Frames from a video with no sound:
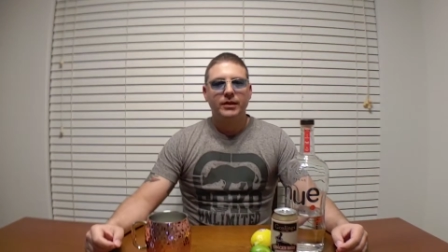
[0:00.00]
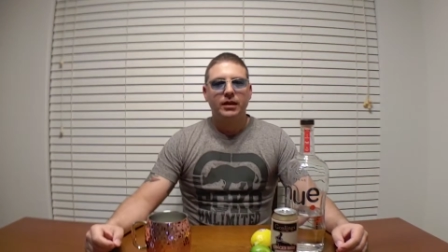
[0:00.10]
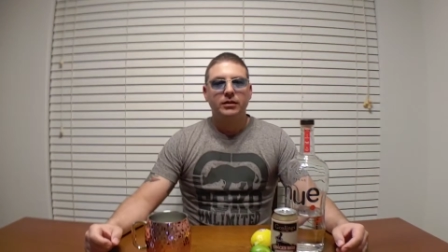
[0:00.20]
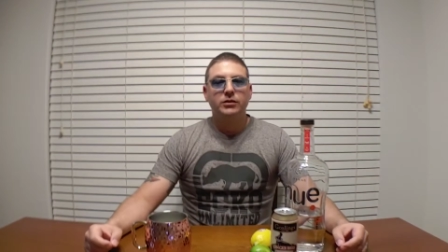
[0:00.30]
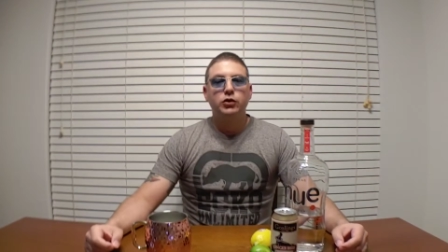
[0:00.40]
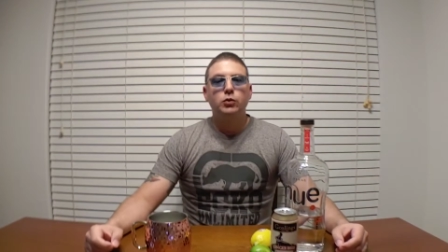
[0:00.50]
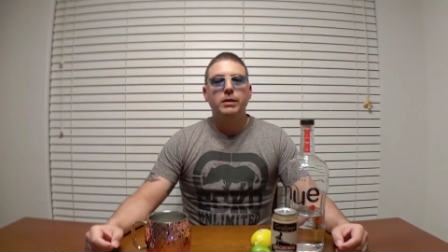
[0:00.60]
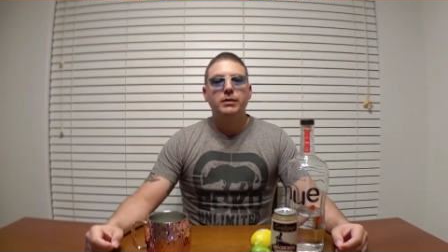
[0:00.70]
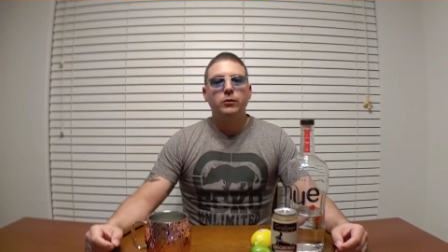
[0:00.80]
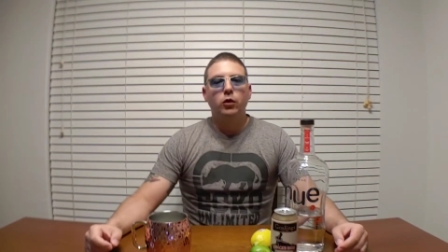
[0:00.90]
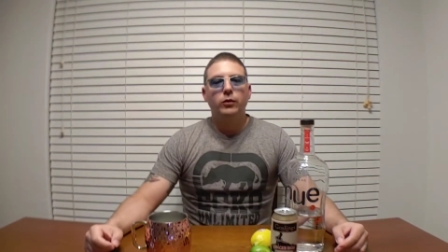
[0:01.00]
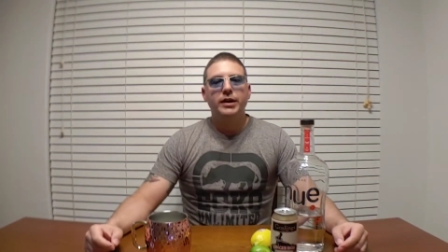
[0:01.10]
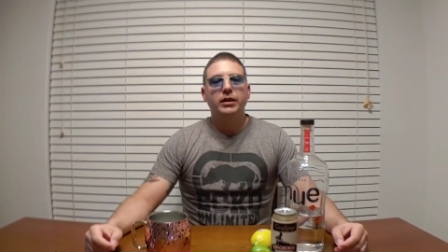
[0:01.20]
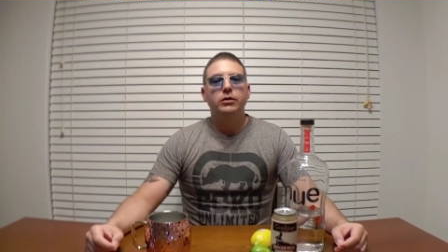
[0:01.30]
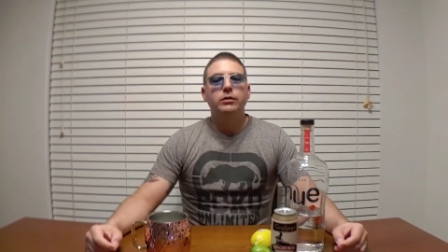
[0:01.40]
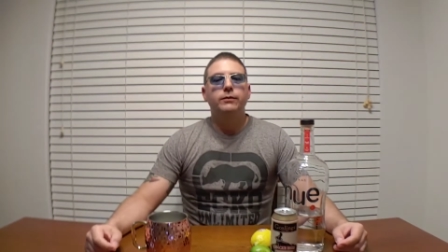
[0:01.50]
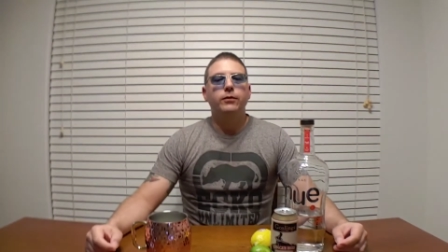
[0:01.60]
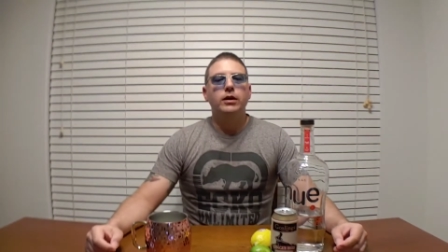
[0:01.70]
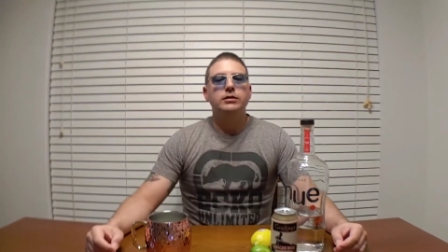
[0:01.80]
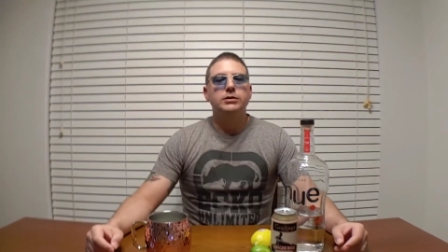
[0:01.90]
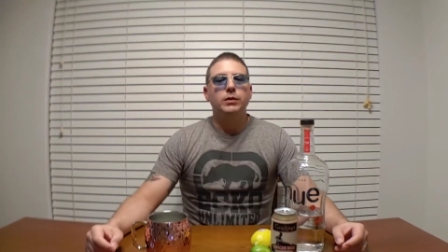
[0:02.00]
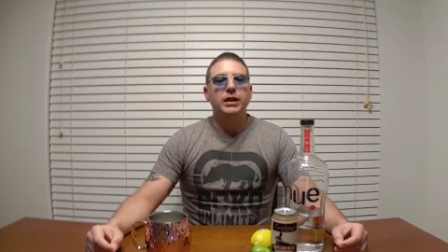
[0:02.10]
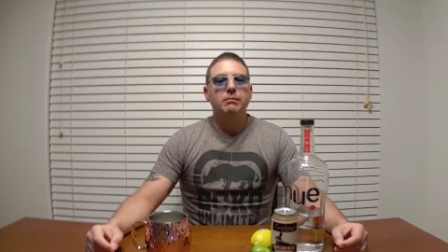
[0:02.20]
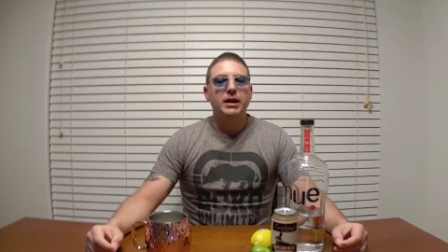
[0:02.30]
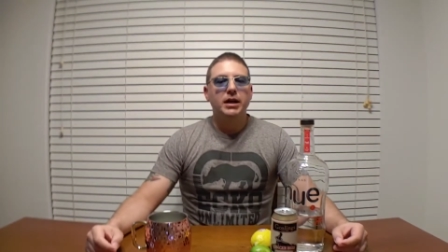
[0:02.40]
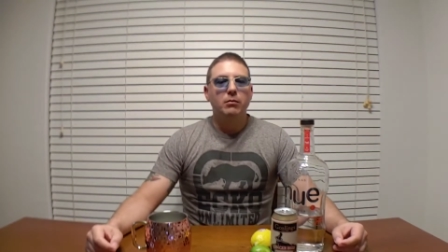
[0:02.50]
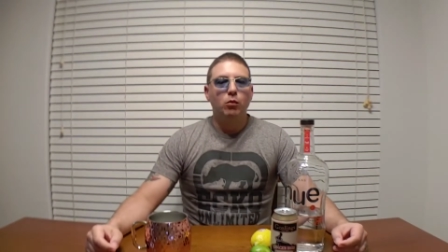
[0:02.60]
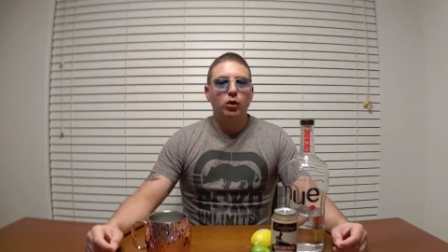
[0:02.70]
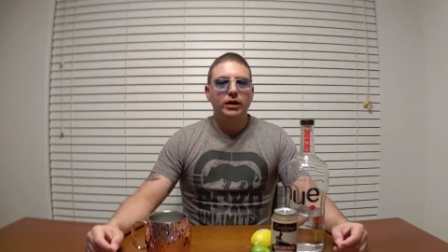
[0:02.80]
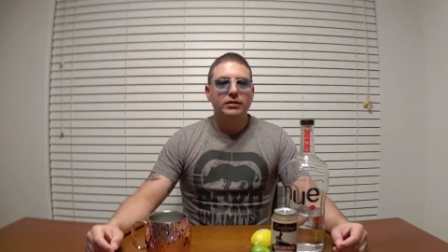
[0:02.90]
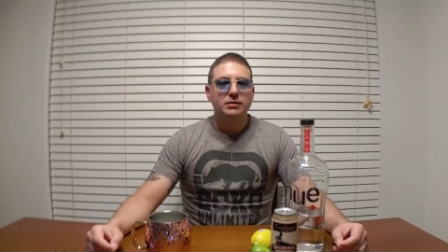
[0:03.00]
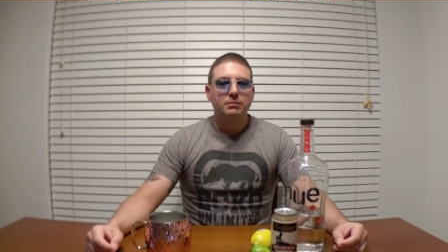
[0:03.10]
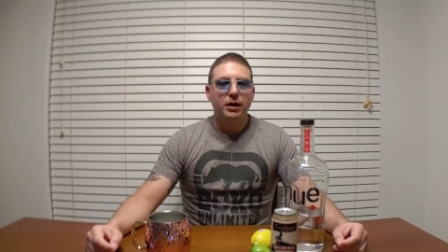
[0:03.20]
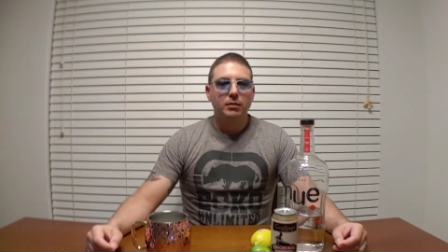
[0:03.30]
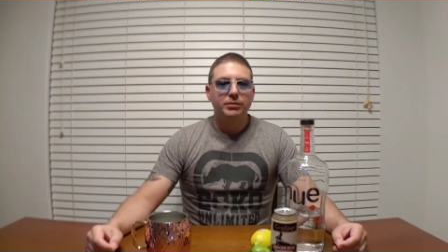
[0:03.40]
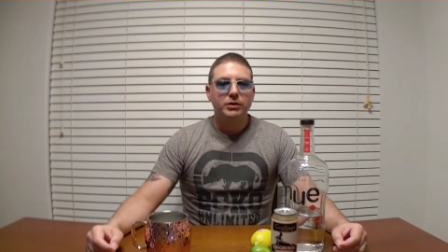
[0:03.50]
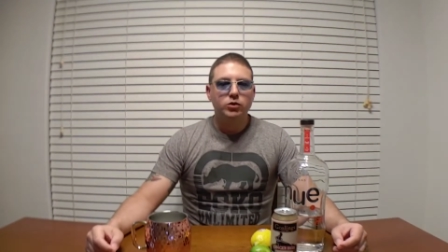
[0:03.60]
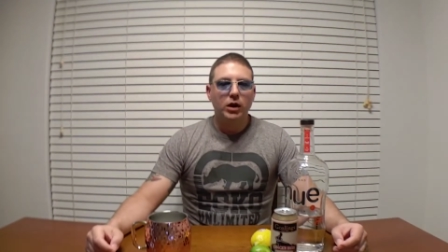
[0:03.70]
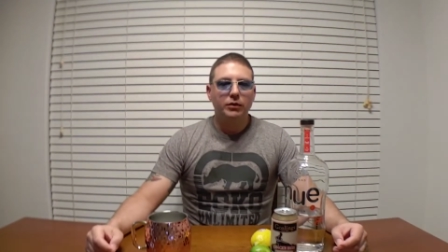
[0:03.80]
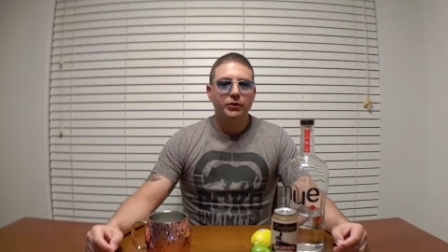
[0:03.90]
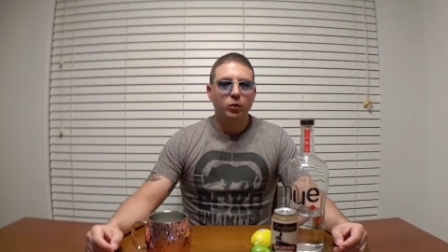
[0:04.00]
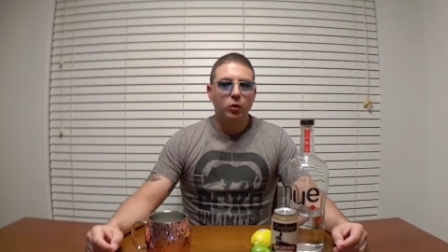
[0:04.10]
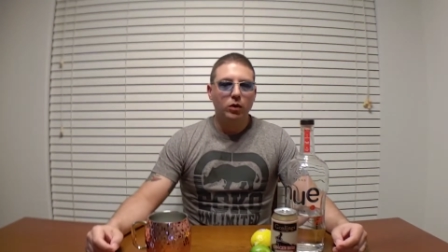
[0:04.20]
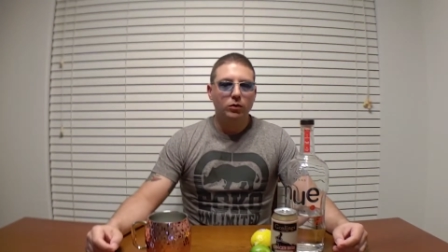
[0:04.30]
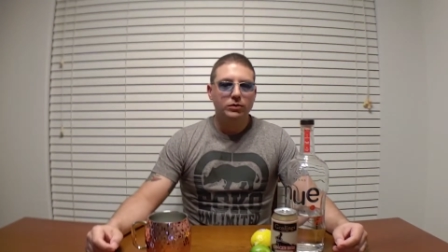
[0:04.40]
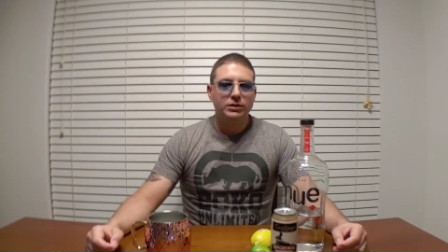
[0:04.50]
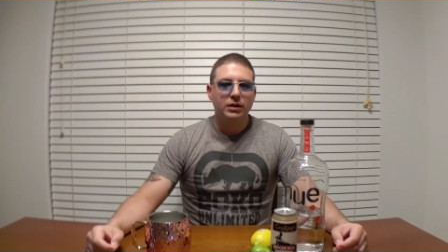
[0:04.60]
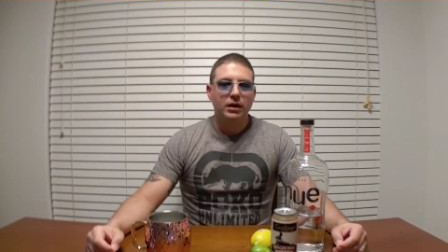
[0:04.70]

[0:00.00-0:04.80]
The two men were already good friends when they met at Morgan's pub to drown their woes.